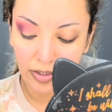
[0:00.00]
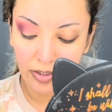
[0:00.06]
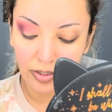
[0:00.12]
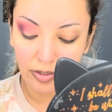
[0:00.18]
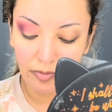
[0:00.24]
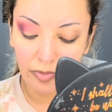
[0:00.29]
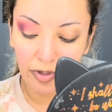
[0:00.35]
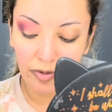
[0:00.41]

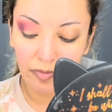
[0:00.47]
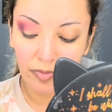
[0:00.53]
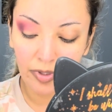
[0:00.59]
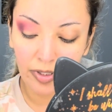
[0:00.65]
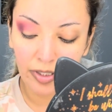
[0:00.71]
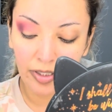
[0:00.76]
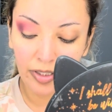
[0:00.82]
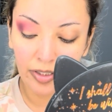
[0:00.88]
Let me
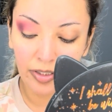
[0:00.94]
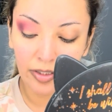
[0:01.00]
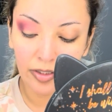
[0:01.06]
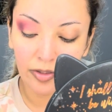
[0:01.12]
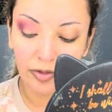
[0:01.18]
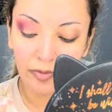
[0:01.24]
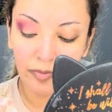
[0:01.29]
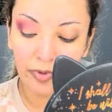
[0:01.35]
apply a
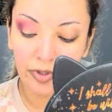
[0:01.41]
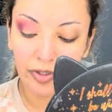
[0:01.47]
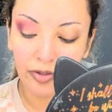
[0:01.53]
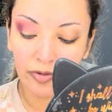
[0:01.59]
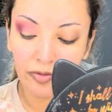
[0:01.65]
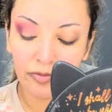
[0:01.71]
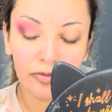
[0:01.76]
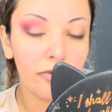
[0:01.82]
little bit
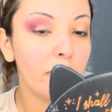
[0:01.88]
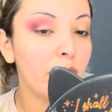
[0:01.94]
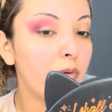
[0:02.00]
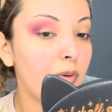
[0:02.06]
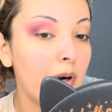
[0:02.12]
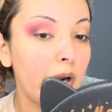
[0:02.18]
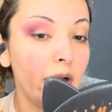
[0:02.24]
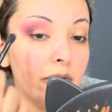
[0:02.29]
of
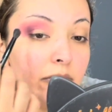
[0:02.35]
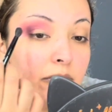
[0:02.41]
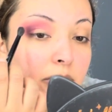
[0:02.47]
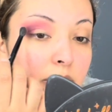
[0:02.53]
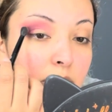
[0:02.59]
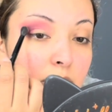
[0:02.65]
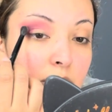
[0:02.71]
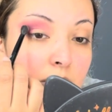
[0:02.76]
craft